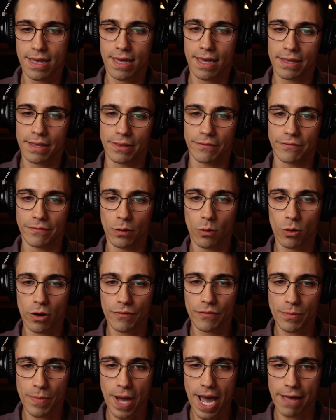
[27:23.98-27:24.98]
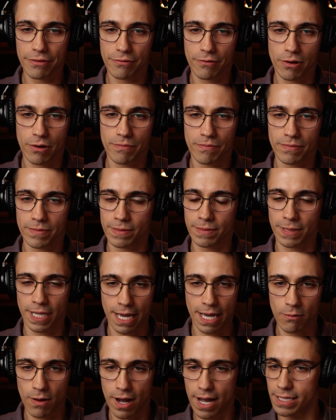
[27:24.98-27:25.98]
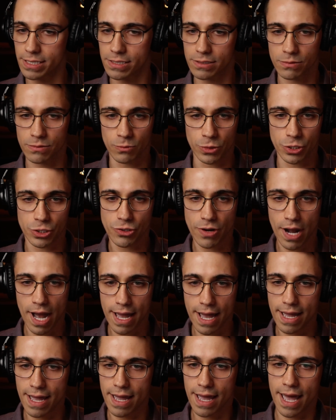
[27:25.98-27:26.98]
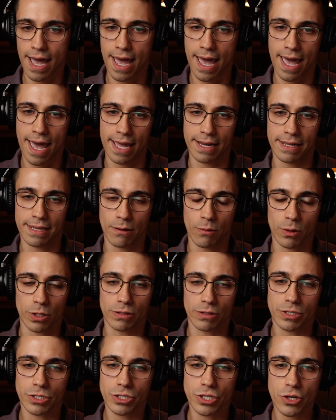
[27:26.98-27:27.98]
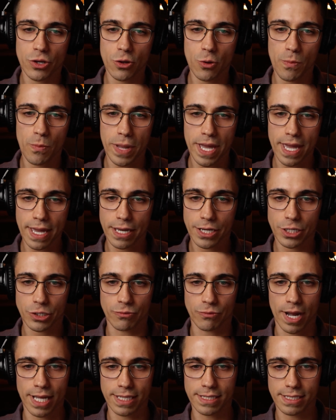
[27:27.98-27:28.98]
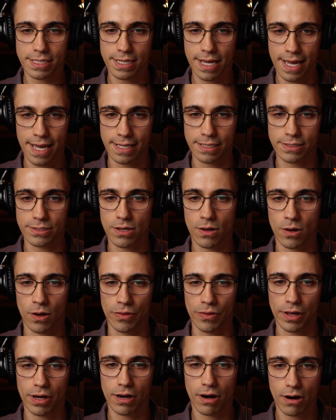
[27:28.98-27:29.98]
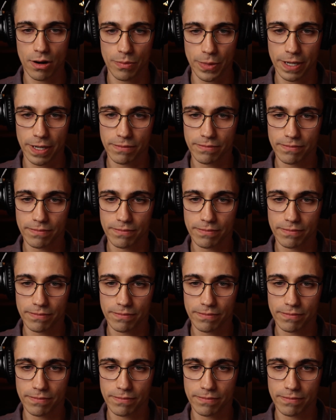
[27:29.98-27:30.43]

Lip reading: The floor of the bathroom, likewise, was dry, and there were 2 pinkish red stains on the carpet.